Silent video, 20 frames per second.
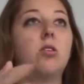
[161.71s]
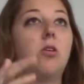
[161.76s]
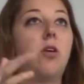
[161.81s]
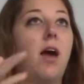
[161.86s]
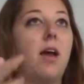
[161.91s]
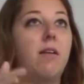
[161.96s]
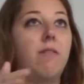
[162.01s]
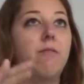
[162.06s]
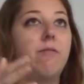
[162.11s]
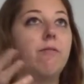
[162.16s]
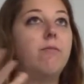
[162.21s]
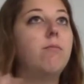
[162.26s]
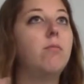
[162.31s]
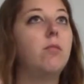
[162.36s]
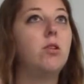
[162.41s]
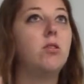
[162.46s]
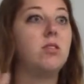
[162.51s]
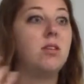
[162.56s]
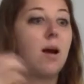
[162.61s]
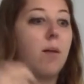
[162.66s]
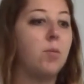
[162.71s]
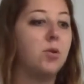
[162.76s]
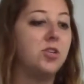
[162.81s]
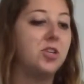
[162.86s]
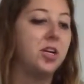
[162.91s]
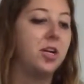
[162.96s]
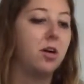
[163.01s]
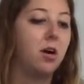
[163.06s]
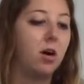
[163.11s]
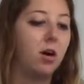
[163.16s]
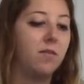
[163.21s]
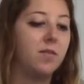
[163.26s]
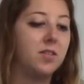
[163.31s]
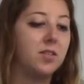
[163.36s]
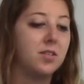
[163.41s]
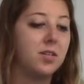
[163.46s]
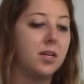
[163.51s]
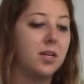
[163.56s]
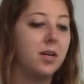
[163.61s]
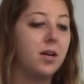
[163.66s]
you kind of lose the opportunity to
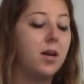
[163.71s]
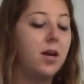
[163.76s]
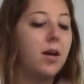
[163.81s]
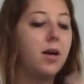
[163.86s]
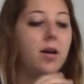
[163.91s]
harvest it.